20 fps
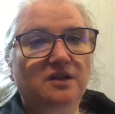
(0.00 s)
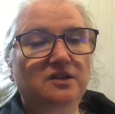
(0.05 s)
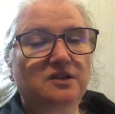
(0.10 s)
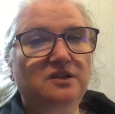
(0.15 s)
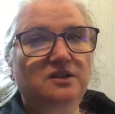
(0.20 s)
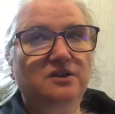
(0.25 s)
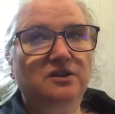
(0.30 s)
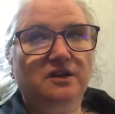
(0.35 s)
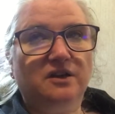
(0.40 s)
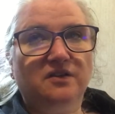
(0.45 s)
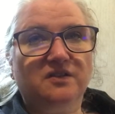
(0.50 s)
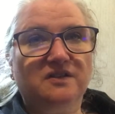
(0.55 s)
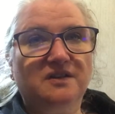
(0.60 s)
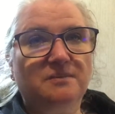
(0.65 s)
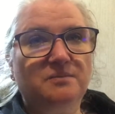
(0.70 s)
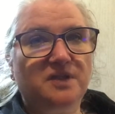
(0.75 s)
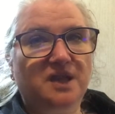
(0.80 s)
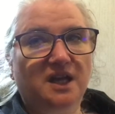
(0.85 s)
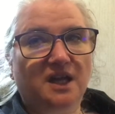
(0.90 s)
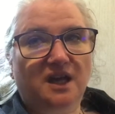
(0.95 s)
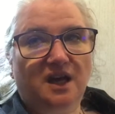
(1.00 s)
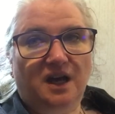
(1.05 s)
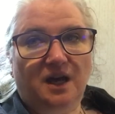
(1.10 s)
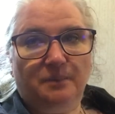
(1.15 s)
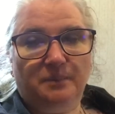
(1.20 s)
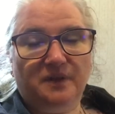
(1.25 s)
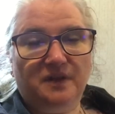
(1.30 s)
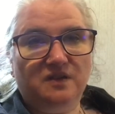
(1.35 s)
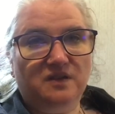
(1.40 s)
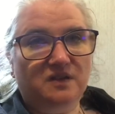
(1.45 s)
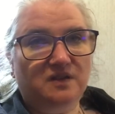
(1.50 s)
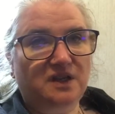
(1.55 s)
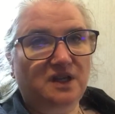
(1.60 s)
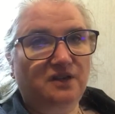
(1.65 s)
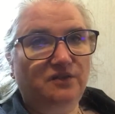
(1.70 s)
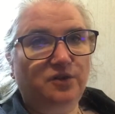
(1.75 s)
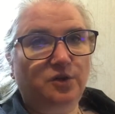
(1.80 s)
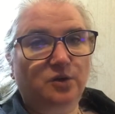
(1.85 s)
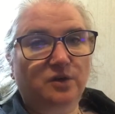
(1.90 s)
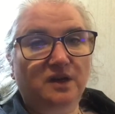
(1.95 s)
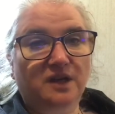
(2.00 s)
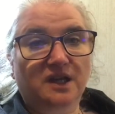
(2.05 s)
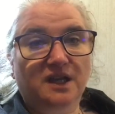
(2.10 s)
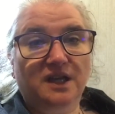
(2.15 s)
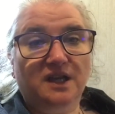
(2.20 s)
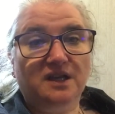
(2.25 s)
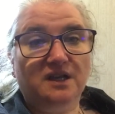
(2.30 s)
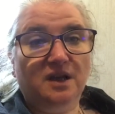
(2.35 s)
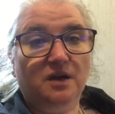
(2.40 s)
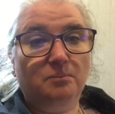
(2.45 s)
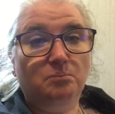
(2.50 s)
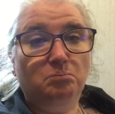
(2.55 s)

look something up and see if you can get